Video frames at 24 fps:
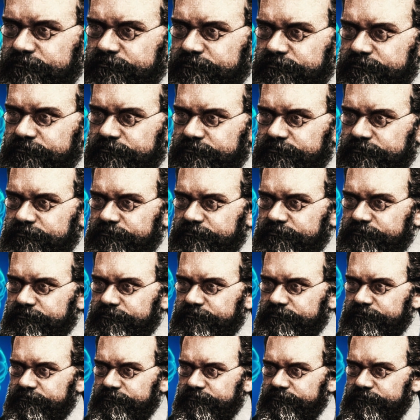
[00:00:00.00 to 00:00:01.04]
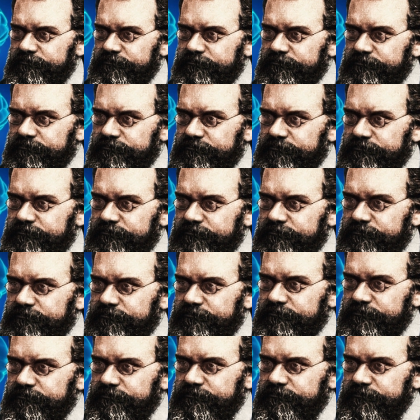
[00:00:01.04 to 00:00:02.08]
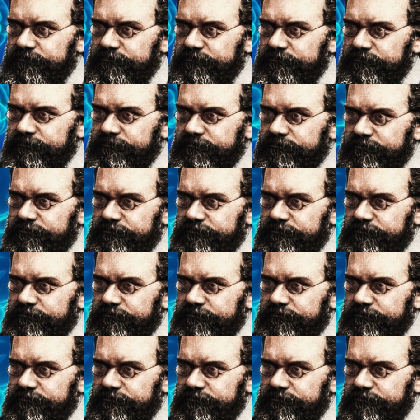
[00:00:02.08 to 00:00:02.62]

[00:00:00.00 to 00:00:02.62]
brain theory suggests. It's a mind